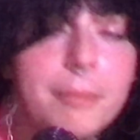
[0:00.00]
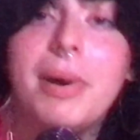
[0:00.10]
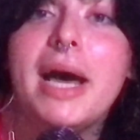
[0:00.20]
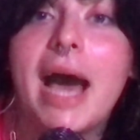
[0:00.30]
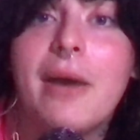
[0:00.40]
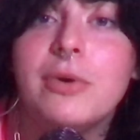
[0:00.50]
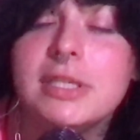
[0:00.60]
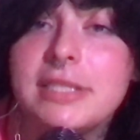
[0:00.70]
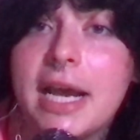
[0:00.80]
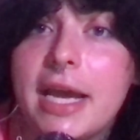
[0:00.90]
But I
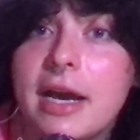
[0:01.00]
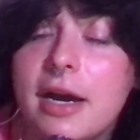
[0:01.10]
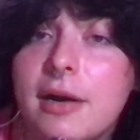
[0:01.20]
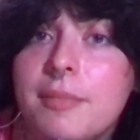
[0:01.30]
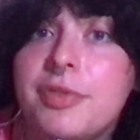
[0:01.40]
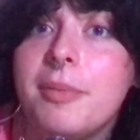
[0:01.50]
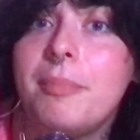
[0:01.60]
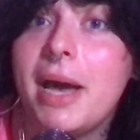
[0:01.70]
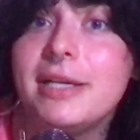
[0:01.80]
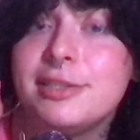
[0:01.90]
will say um, the
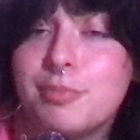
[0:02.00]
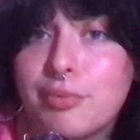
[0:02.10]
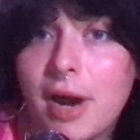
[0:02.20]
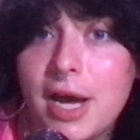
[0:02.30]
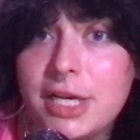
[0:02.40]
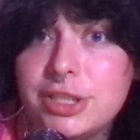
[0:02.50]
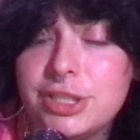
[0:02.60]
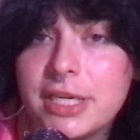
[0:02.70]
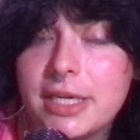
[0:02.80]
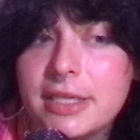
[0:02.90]
best
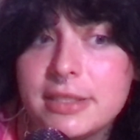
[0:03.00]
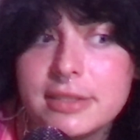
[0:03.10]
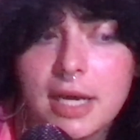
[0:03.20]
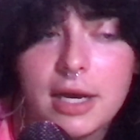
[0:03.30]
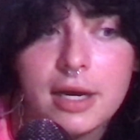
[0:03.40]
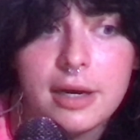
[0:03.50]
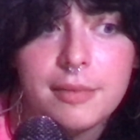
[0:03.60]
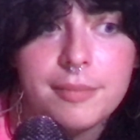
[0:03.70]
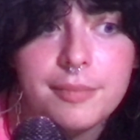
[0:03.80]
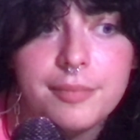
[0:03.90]
brush it is
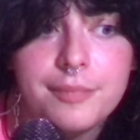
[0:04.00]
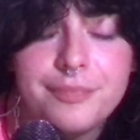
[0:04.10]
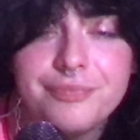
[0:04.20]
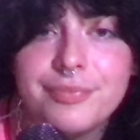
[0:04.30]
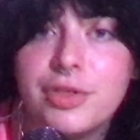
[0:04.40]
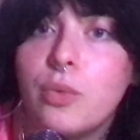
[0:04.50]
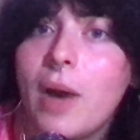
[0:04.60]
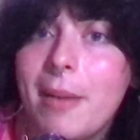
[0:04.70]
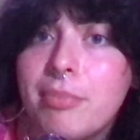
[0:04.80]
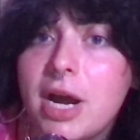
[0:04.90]
um, the
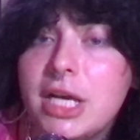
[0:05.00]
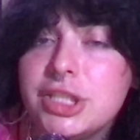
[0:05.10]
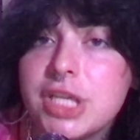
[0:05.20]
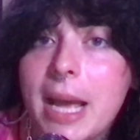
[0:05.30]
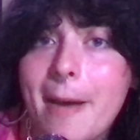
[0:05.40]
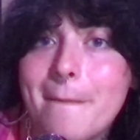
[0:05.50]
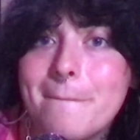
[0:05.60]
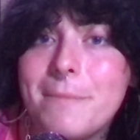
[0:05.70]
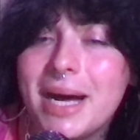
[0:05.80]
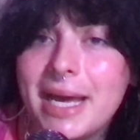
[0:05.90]
wet brush,
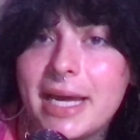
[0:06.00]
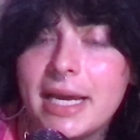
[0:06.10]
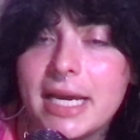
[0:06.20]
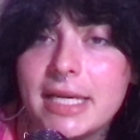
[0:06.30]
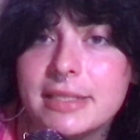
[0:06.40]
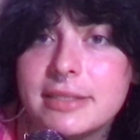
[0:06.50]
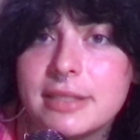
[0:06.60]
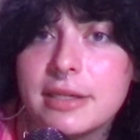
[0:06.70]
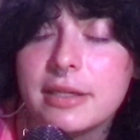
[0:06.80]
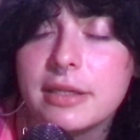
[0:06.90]
but
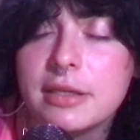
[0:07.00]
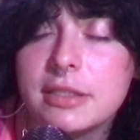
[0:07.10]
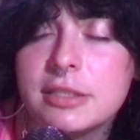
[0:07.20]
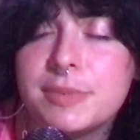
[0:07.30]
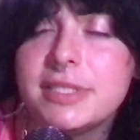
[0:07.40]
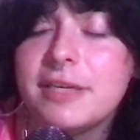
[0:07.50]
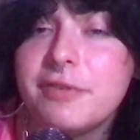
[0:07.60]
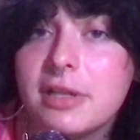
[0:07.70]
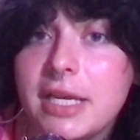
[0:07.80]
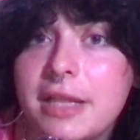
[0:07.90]
it's
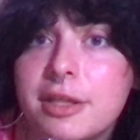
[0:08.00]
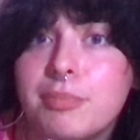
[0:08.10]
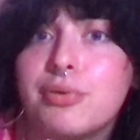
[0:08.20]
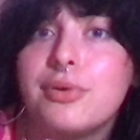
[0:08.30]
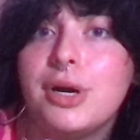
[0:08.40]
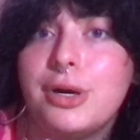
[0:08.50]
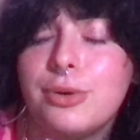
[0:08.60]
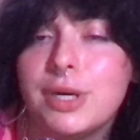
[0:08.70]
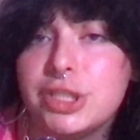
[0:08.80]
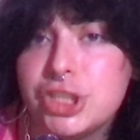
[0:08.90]
specifically the
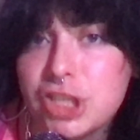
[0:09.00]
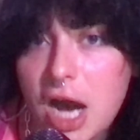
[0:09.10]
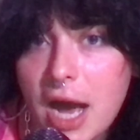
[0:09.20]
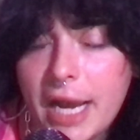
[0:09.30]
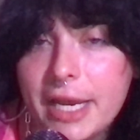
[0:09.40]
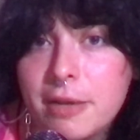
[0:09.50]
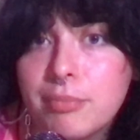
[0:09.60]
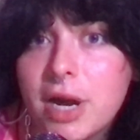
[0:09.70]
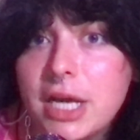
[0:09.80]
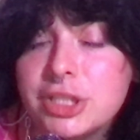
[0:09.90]
Pro Shine
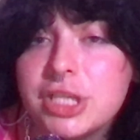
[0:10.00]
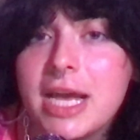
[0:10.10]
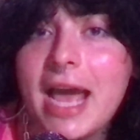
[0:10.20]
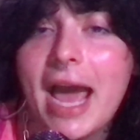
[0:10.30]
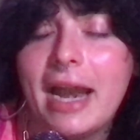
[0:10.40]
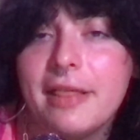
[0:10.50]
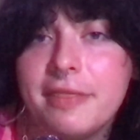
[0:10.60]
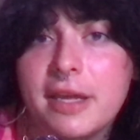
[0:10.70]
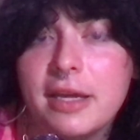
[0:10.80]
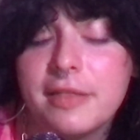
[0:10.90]
brush, and I
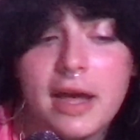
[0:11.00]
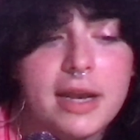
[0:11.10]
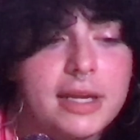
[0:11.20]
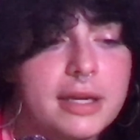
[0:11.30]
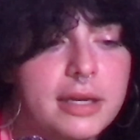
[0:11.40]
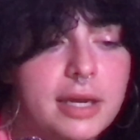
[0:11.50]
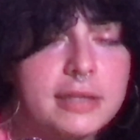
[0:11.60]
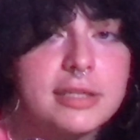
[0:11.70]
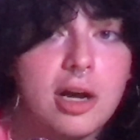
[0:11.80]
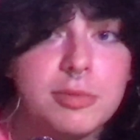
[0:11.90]
think that
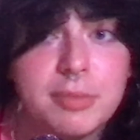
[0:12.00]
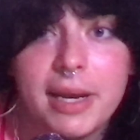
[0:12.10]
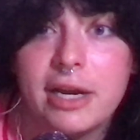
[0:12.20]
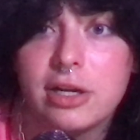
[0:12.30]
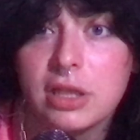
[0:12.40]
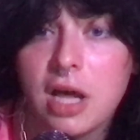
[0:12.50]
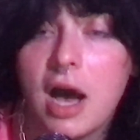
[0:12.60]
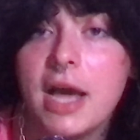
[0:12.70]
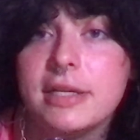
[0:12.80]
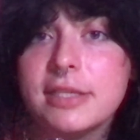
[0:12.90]
has helped my hair a
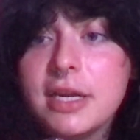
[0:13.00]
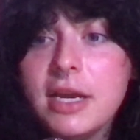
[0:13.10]
lot